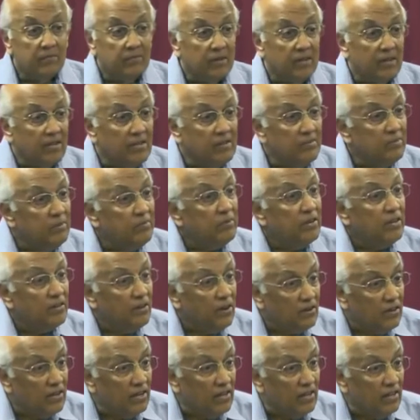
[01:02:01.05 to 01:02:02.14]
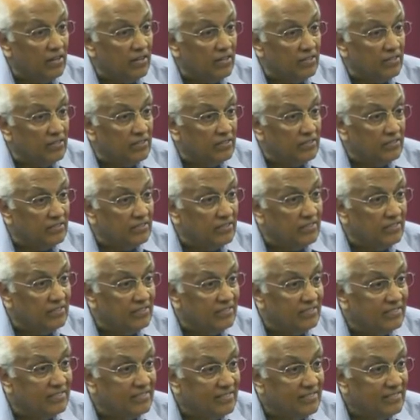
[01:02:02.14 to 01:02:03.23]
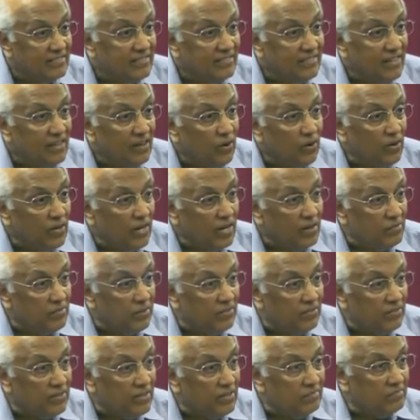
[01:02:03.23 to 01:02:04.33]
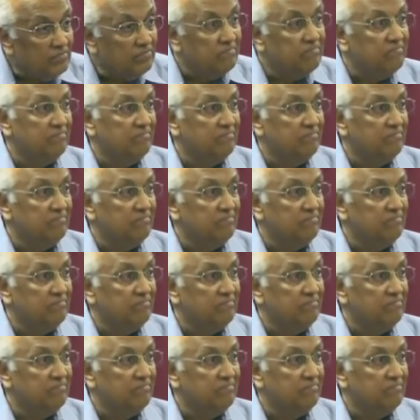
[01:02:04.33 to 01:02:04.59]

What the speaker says: But other people are not like us. They don't get puffed up.